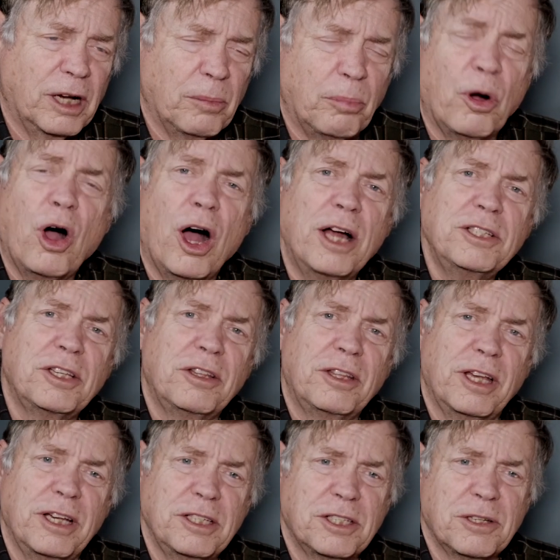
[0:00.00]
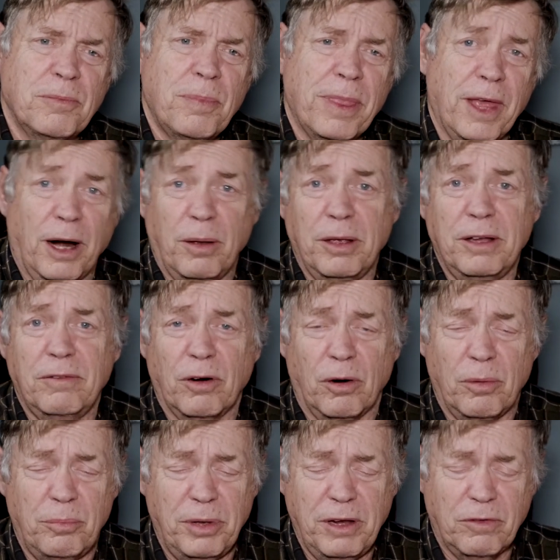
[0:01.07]
ponds and things, and even
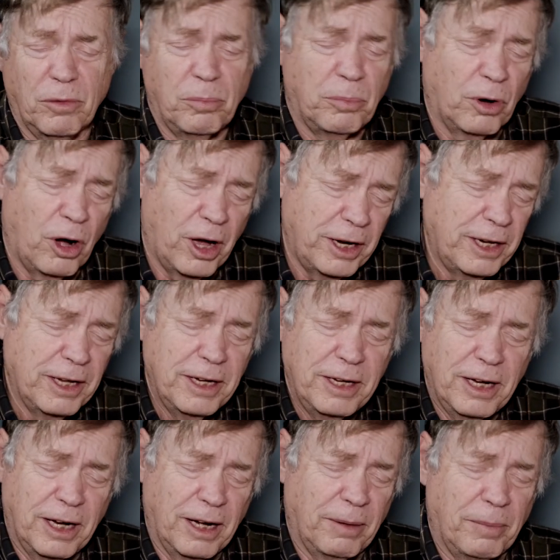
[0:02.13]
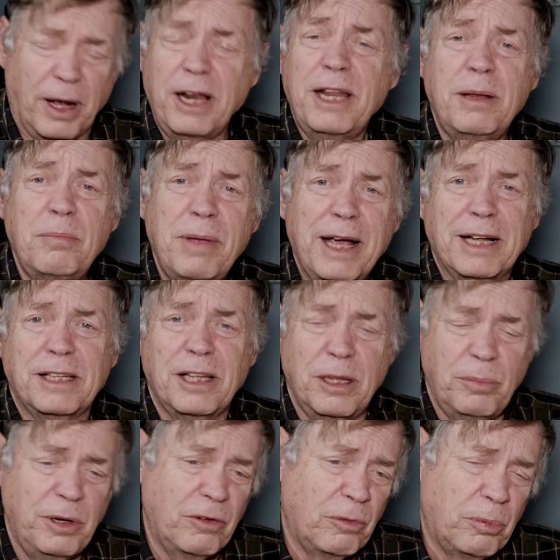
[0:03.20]
a beaver pond. I didn't make it to the
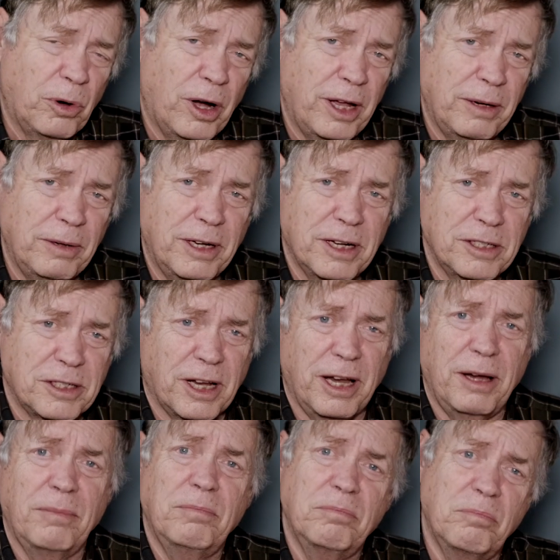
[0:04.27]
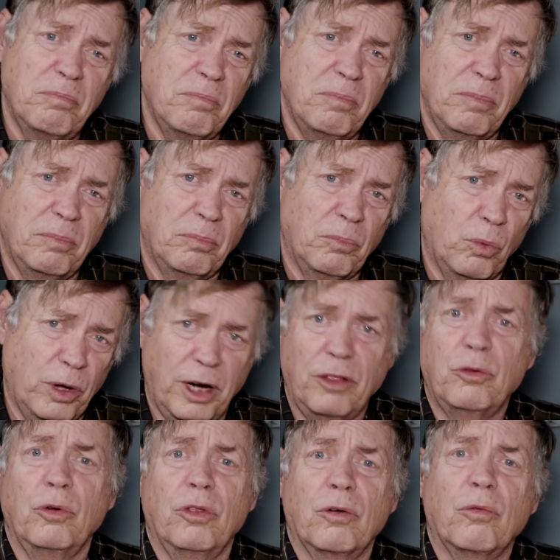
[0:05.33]
beaver pond because I went in
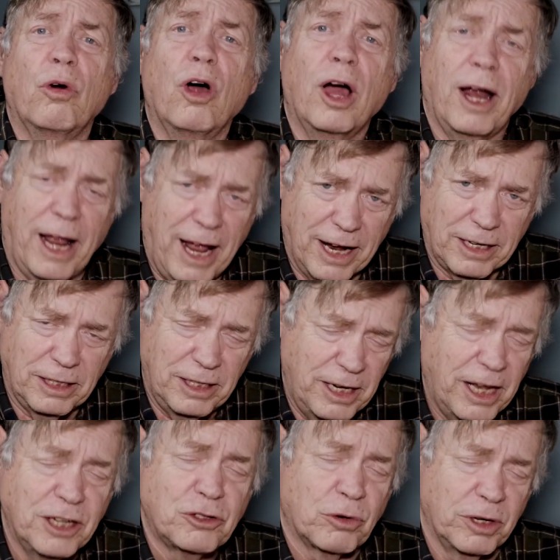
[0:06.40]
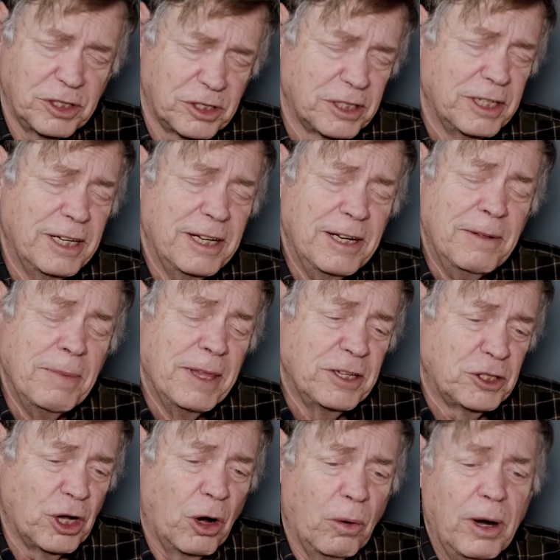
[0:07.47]
through the wrong entrance.
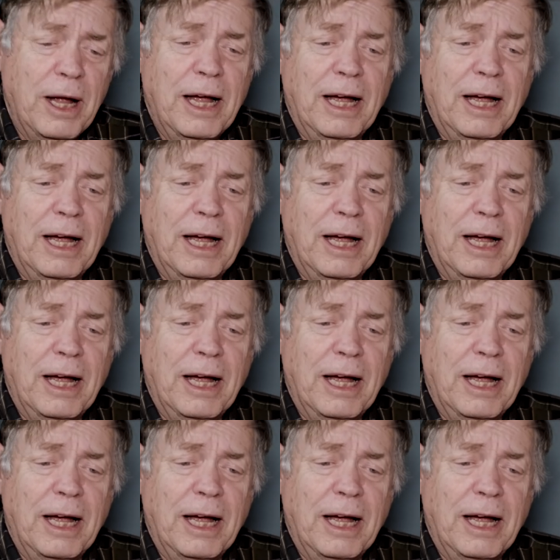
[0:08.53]
So,